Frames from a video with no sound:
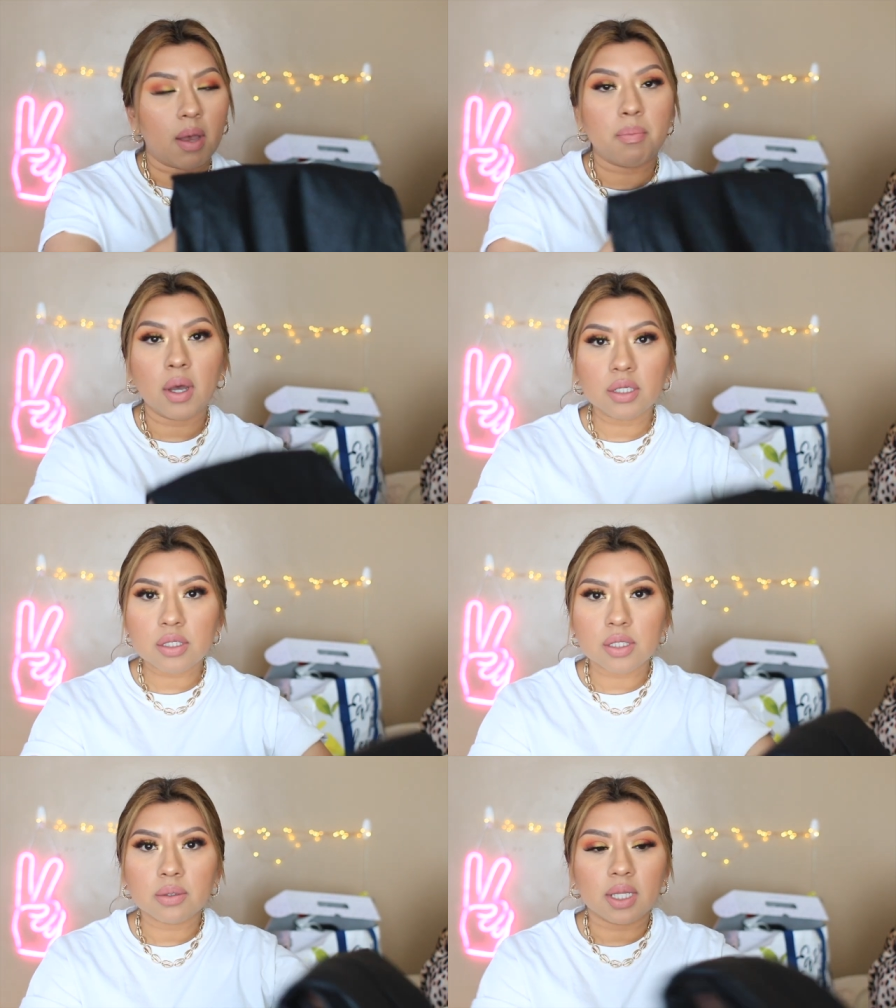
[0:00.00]

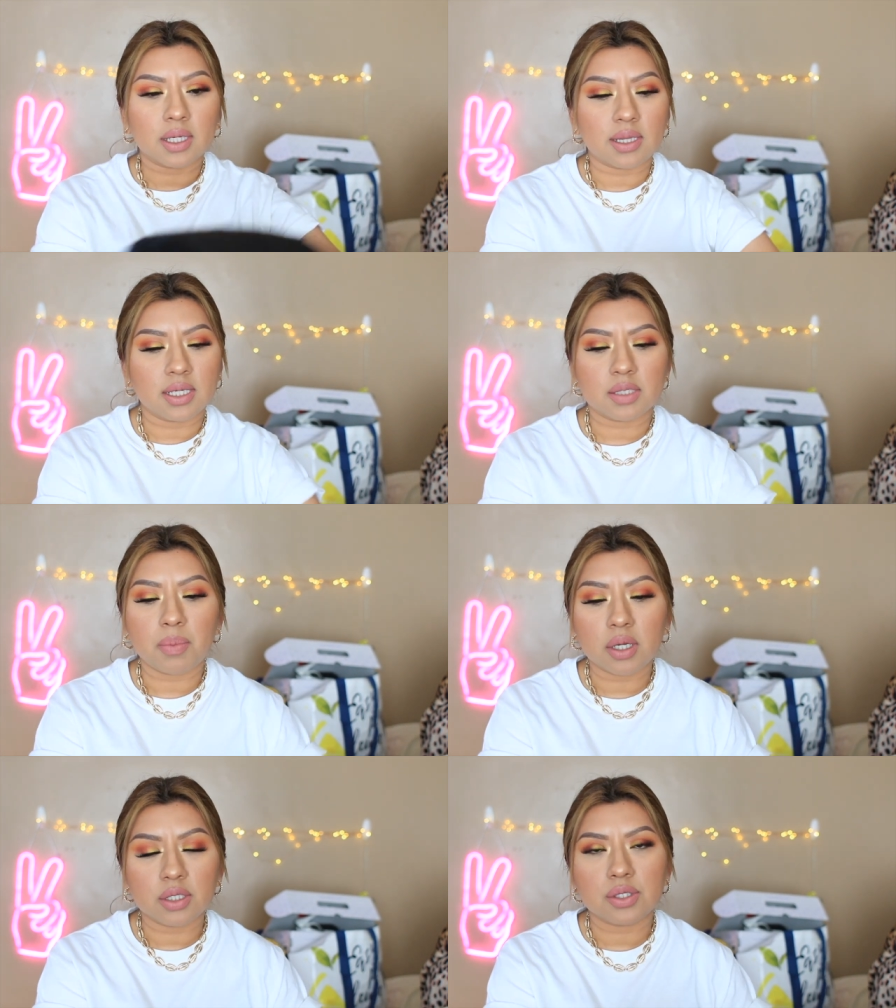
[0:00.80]
bodysuit like lace
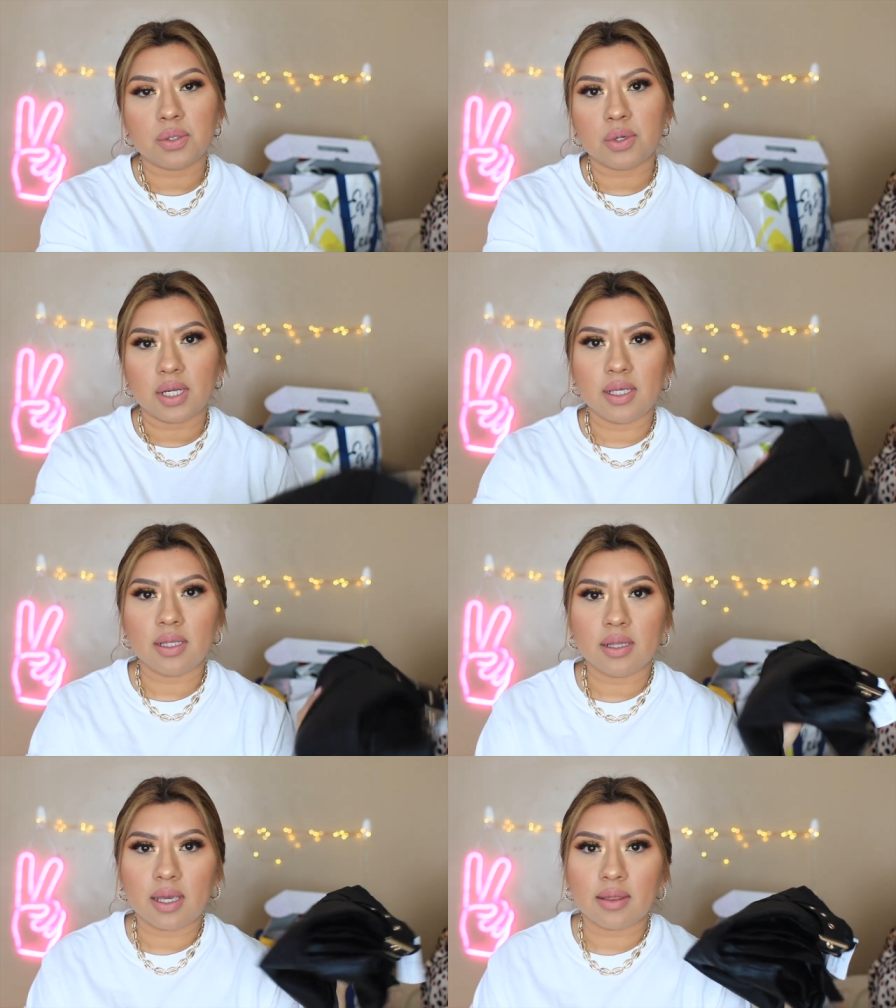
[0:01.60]
bodysuit or
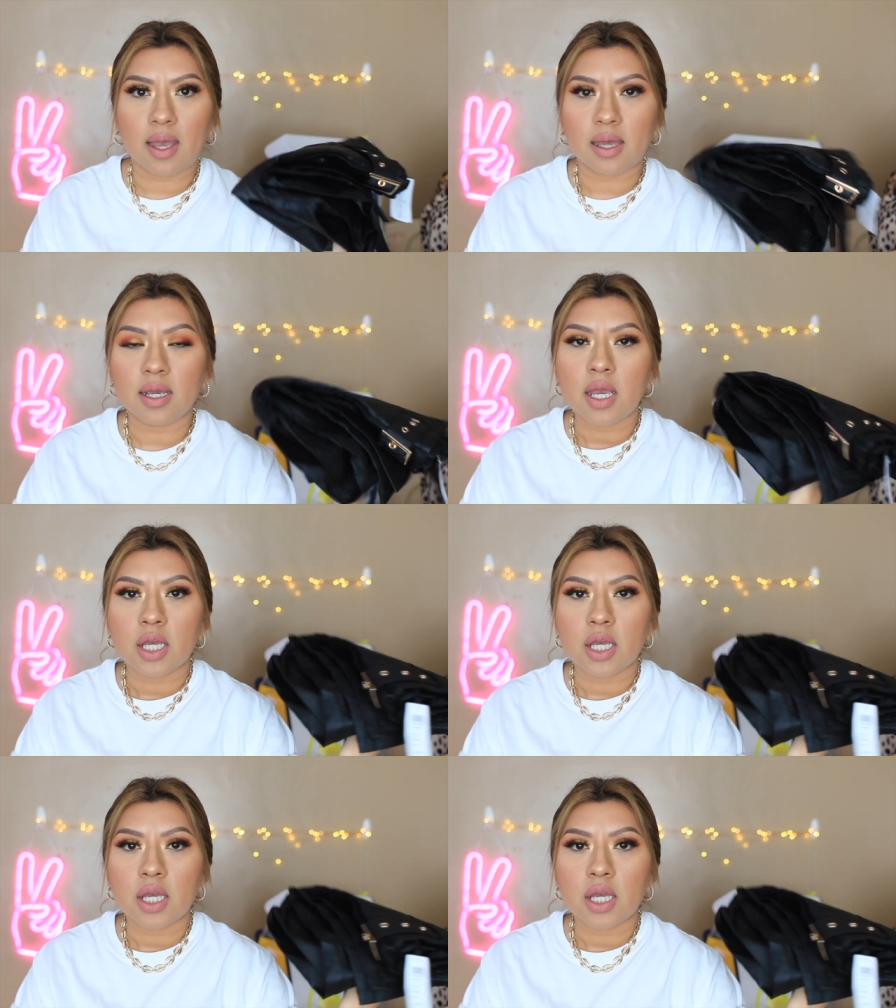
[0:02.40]
anything like that